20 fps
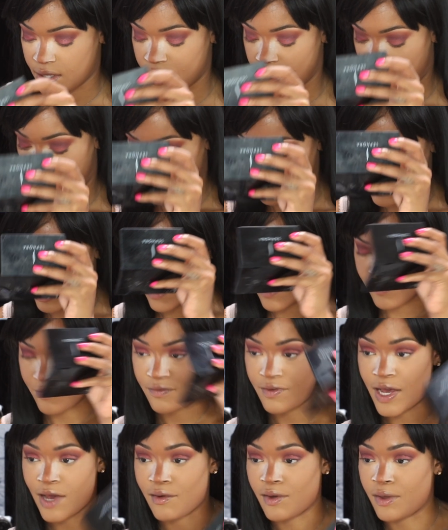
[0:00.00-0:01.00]
That is a
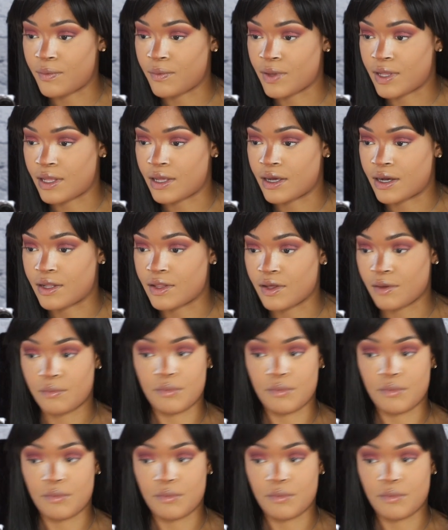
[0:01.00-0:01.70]
very pretty color.